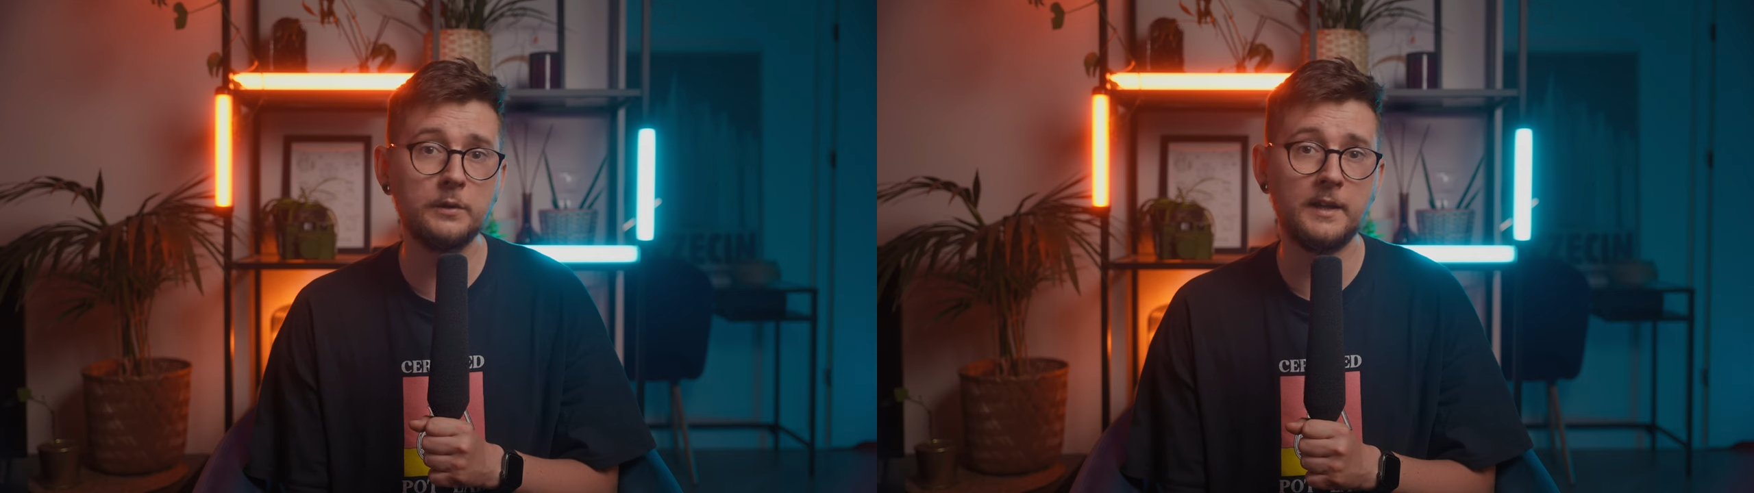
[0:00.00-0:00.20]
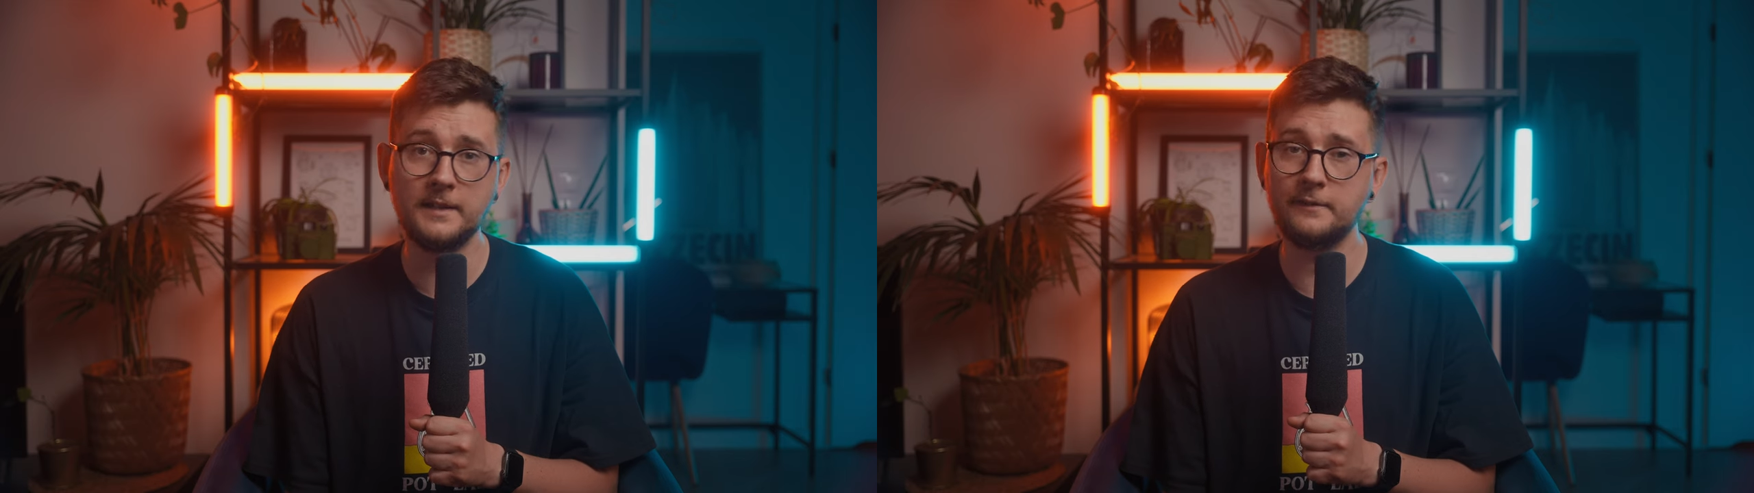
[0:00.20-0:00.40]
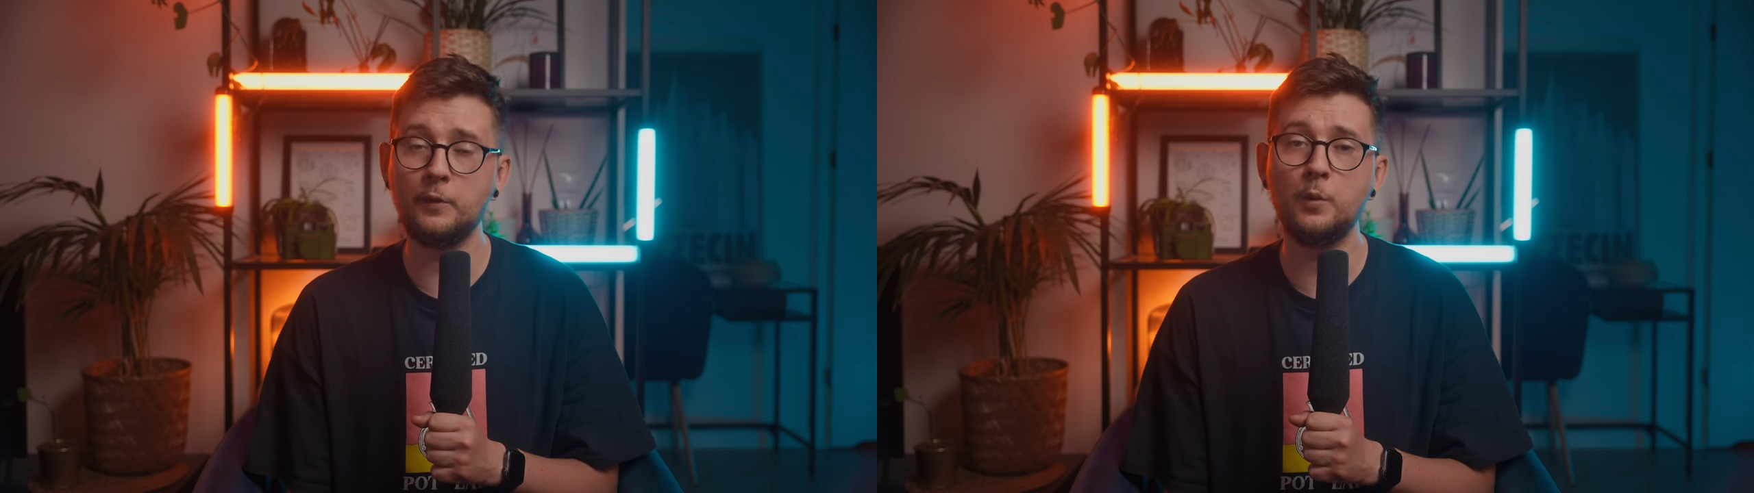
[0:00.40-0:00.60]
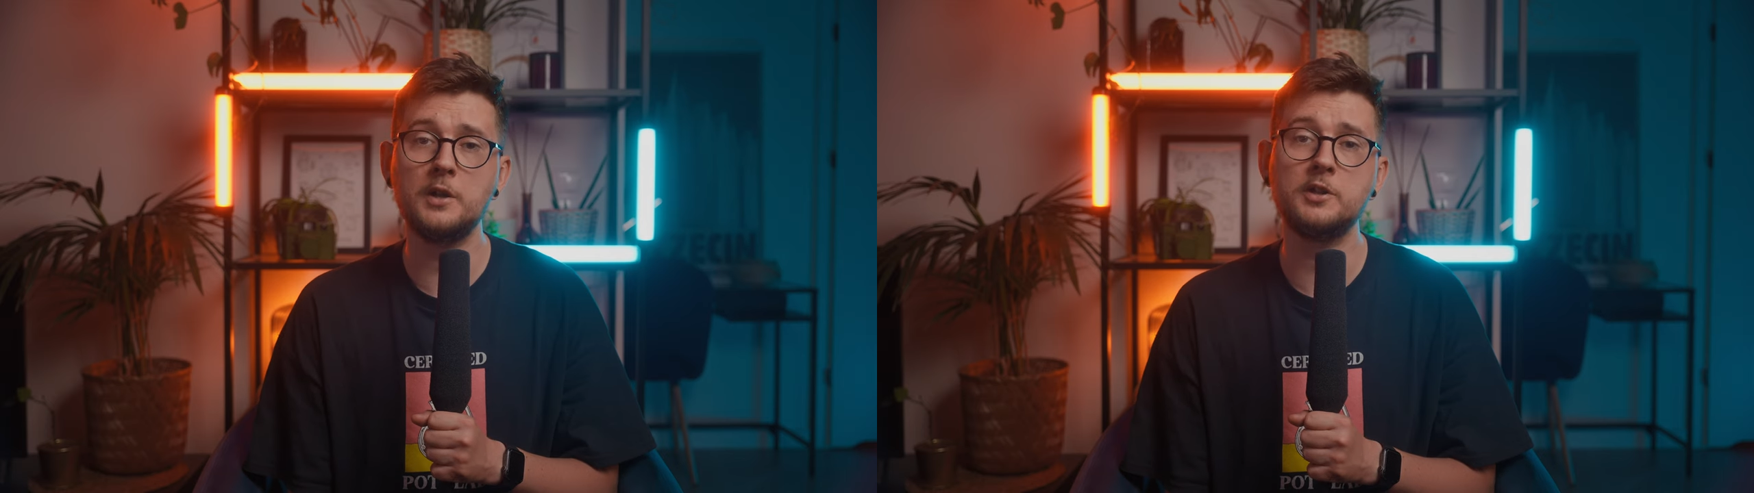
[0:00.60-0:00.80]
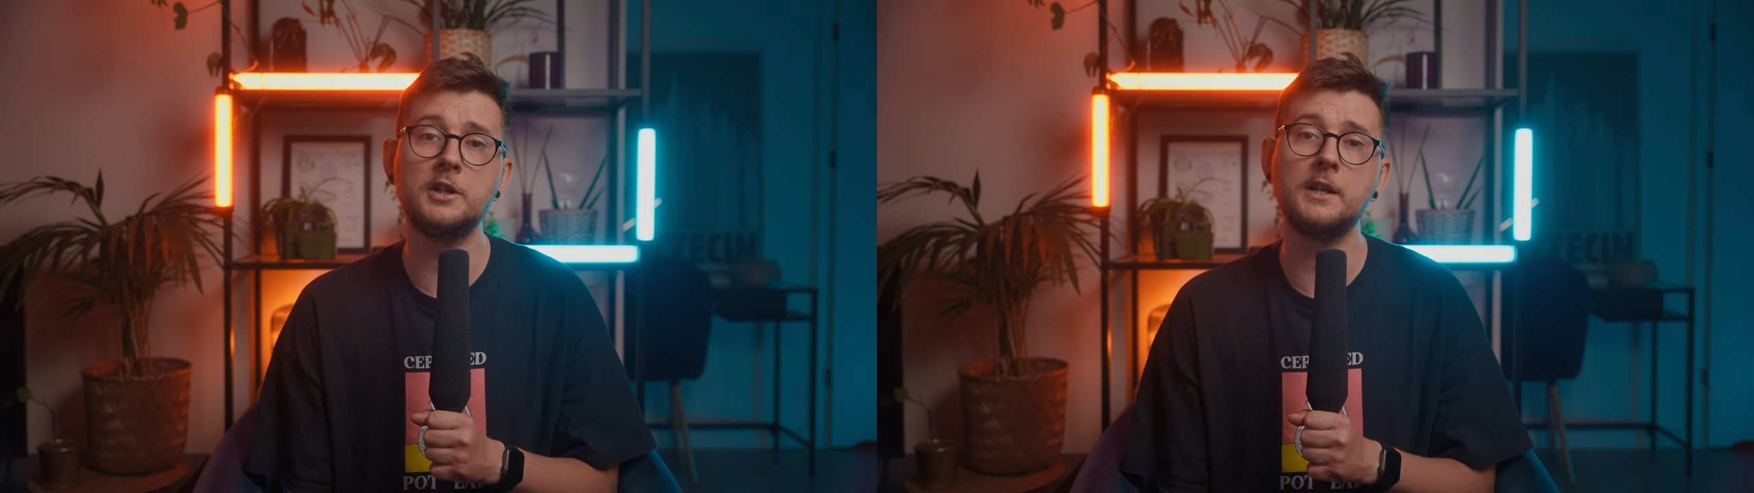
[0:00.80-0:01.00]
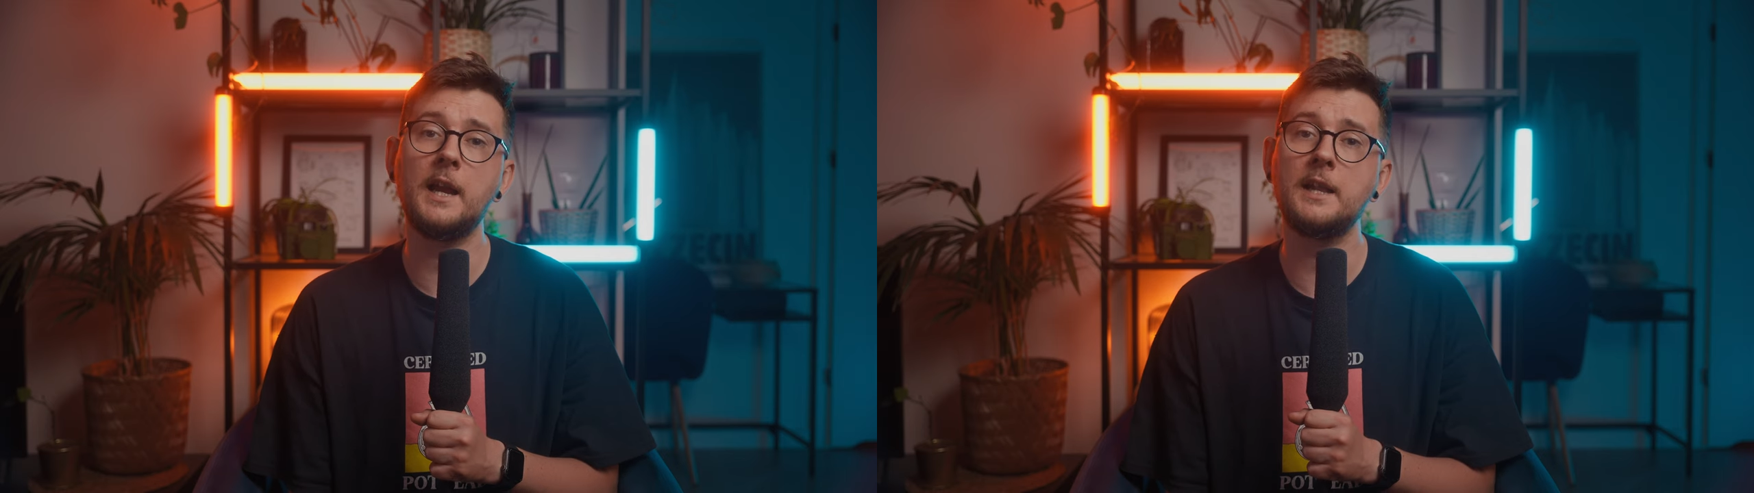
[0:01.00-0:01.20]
Thanks for watching,